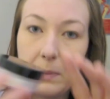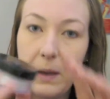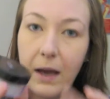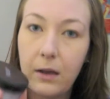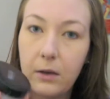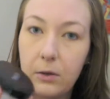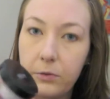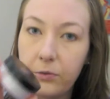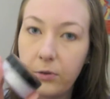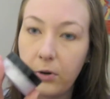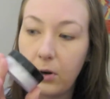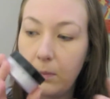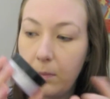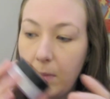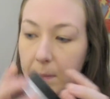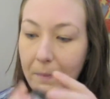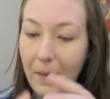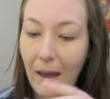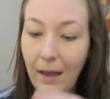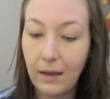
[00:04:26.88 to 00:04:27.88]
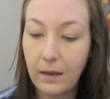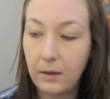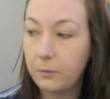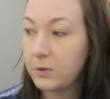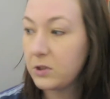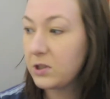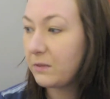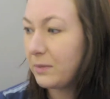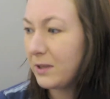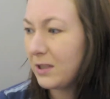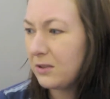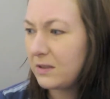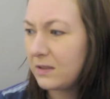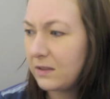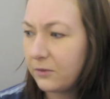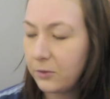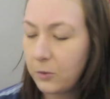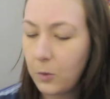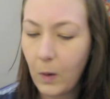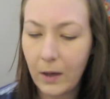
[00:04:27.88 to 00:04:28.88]
Powder from MAC, which I've been
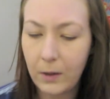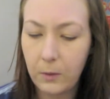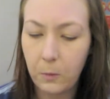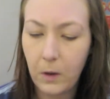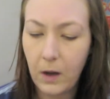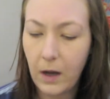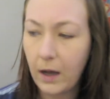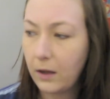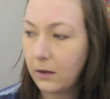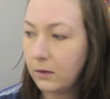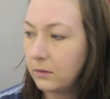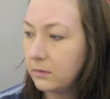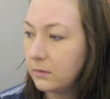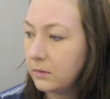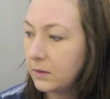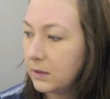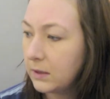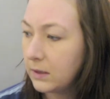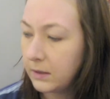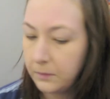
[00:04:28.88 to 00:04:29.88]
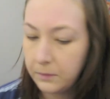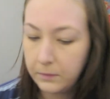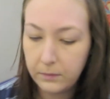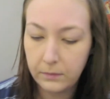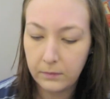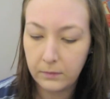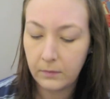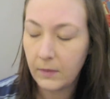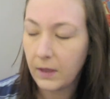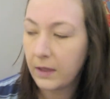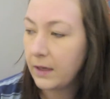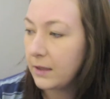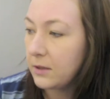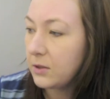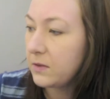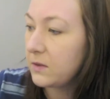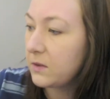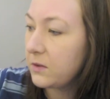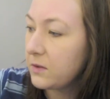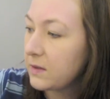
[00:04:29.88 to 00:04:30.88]
using for quite a while. And I
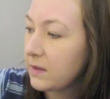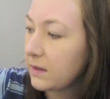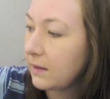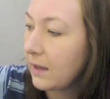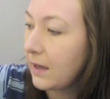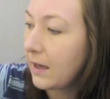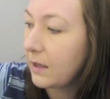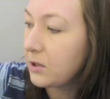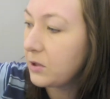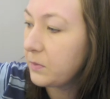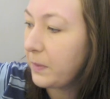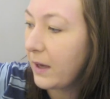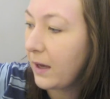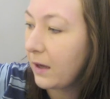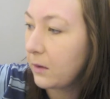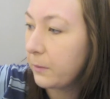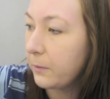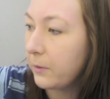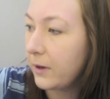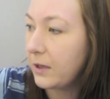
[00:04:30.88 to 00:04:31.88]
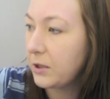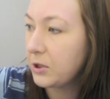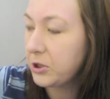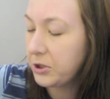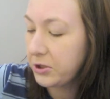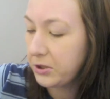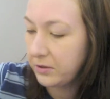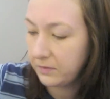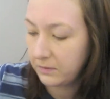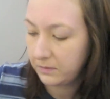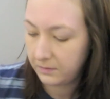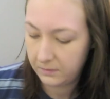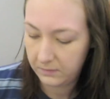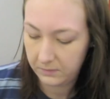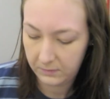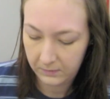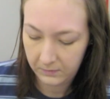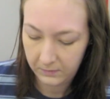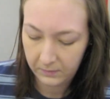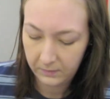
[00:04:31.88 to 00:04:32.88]
just use a large powder brush.
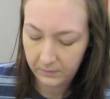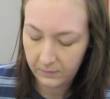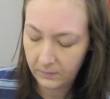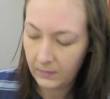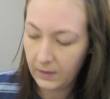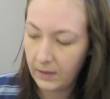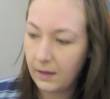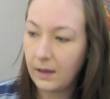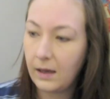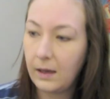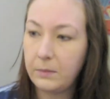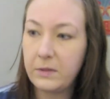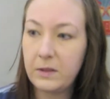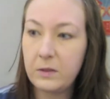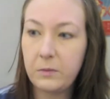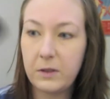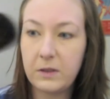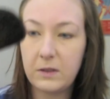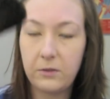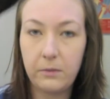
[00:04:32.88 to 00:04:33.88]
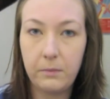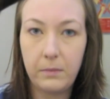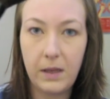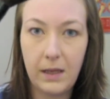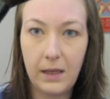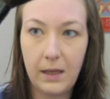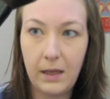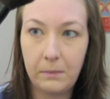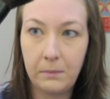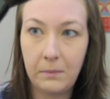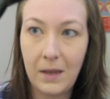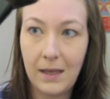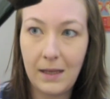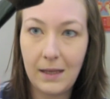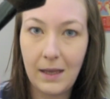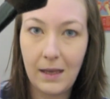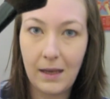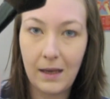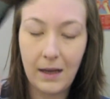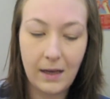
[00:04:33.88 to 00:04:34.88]
This one's from
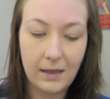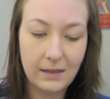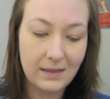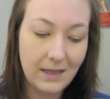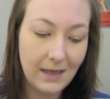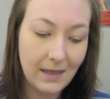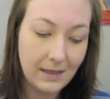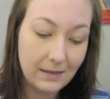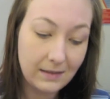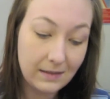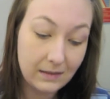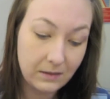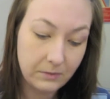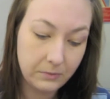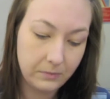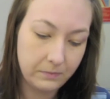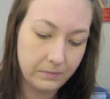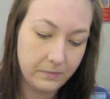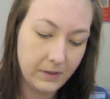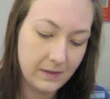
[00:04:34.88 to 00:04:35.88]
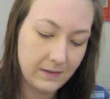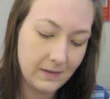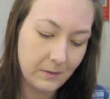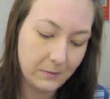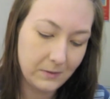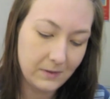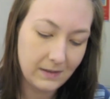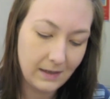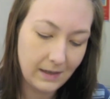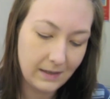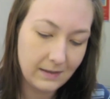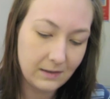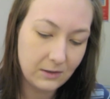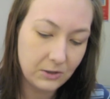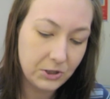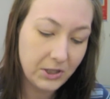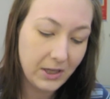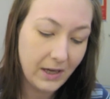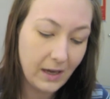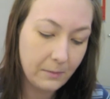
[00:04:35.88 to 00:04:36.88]
Manicure Artiste because it was nice and
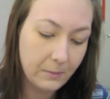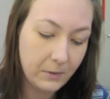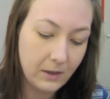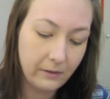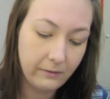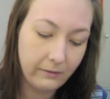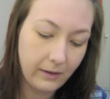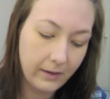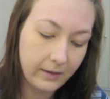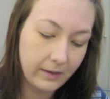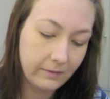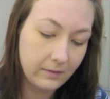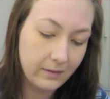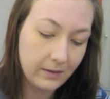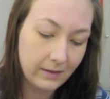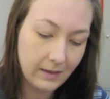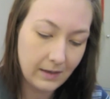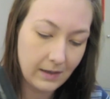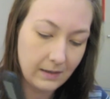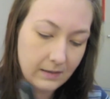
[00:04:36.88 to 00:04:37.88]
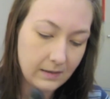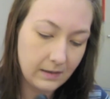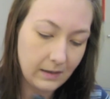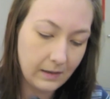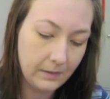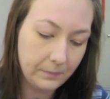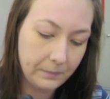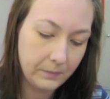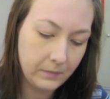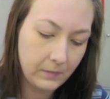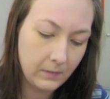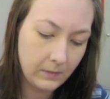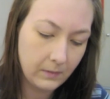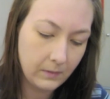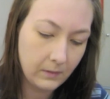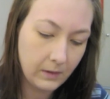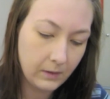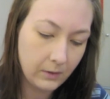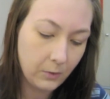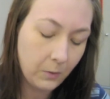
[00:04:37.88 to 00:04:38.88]
cheap, and I found that these are
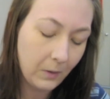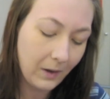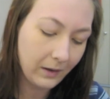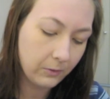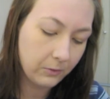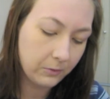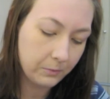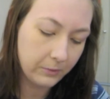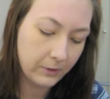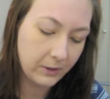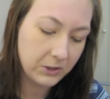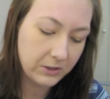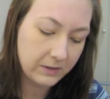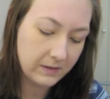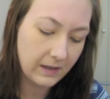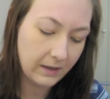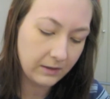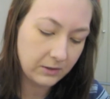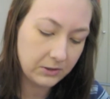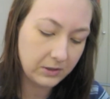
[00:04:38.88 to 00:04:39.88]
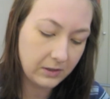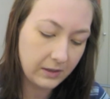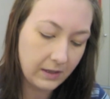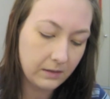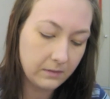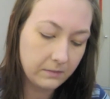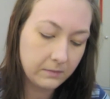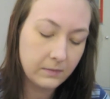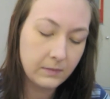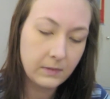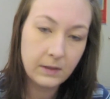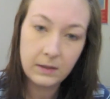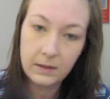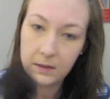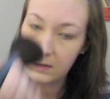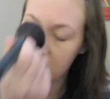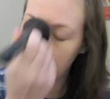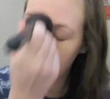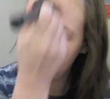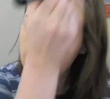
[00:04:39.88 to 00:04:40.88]
quite good brushes actually.
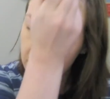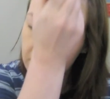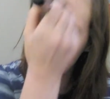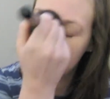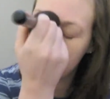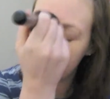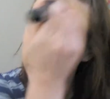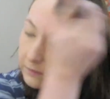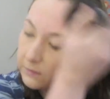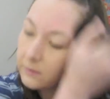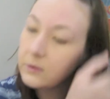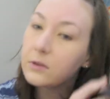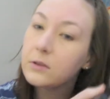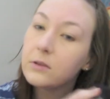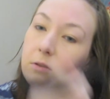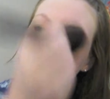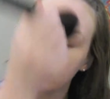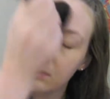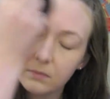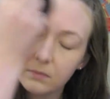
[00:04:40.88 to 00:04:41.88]
So I just sort of do